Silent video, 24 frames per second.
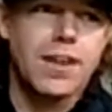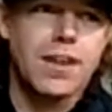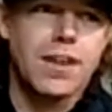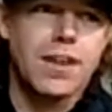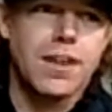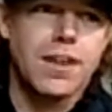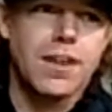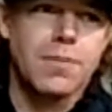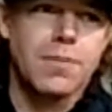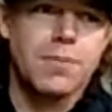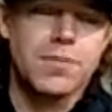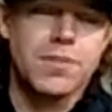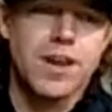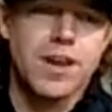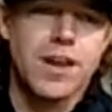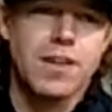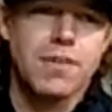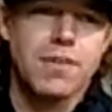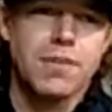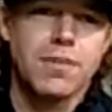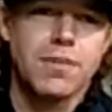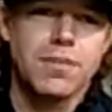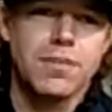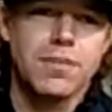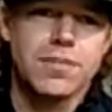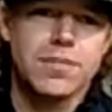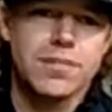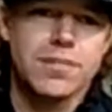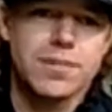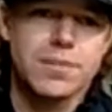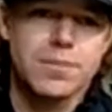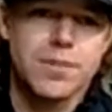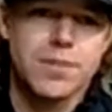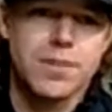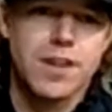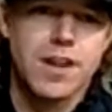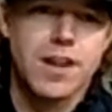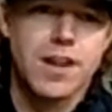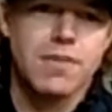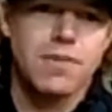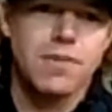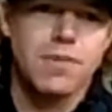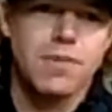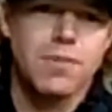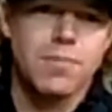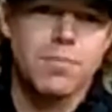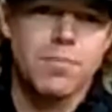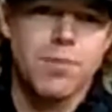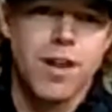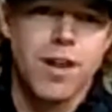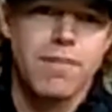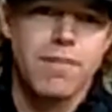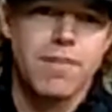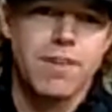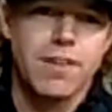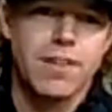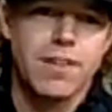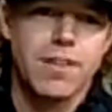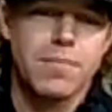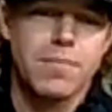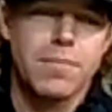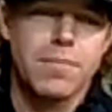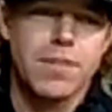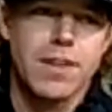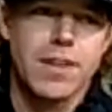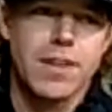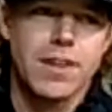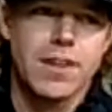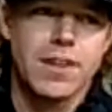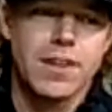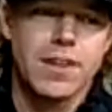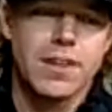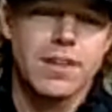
It was 9 holes. It was a 9-hole private club then.